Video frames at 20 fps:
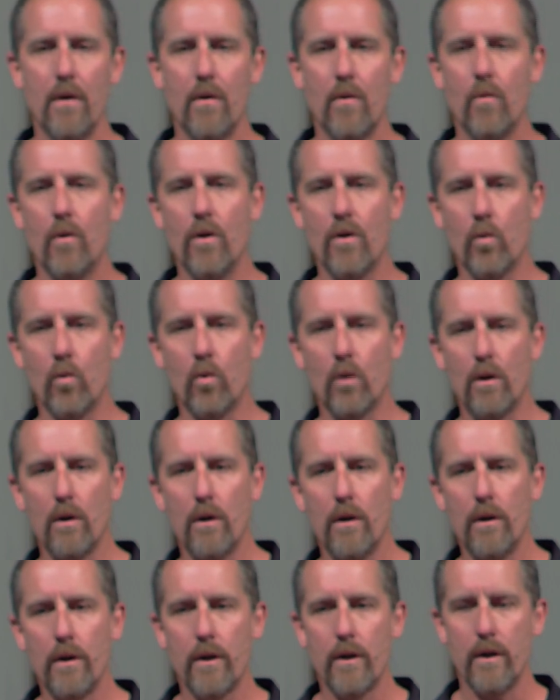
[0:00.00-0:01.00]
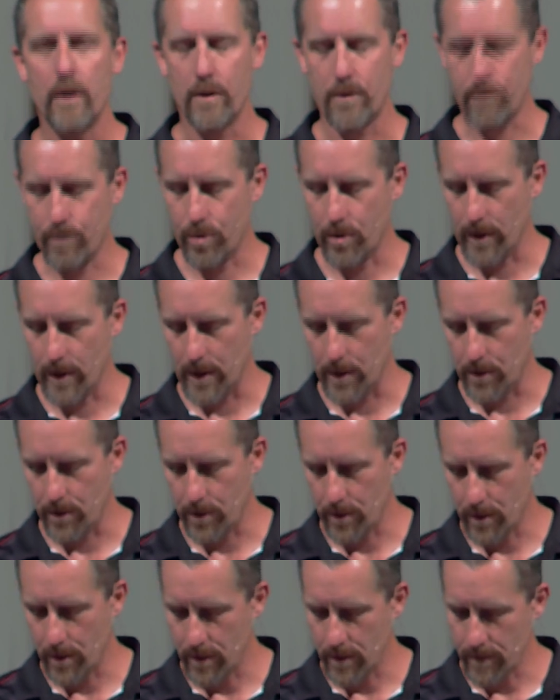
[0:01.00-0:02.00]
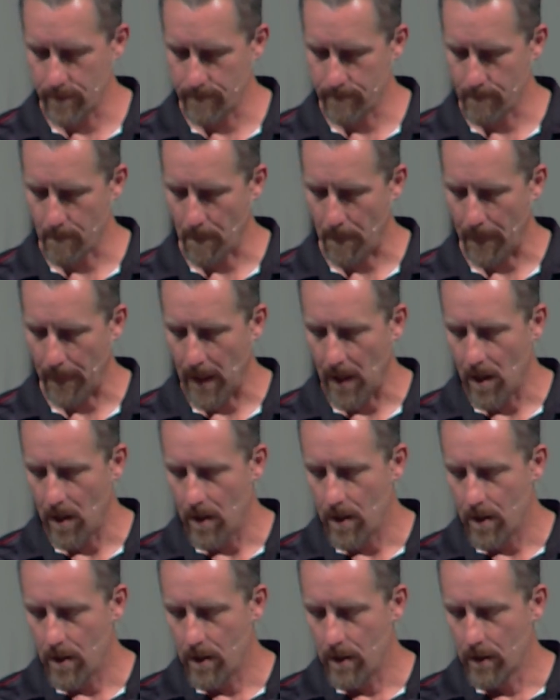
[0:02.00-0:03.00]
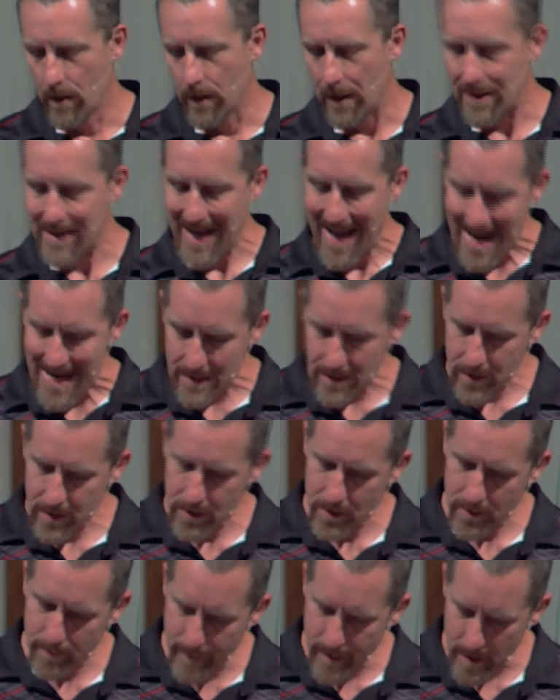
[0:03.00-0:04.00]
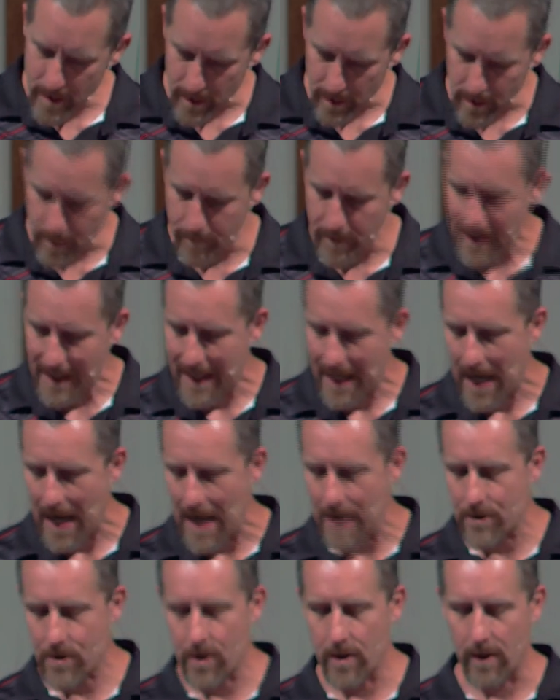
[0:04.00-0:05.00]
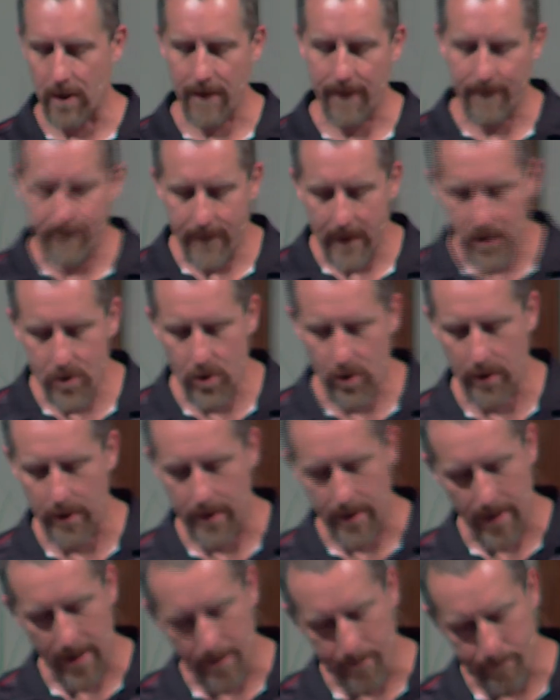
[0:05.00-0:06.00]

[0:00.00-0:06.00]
when the word is preached. Let's ask the Spirit to be constantly vigilant in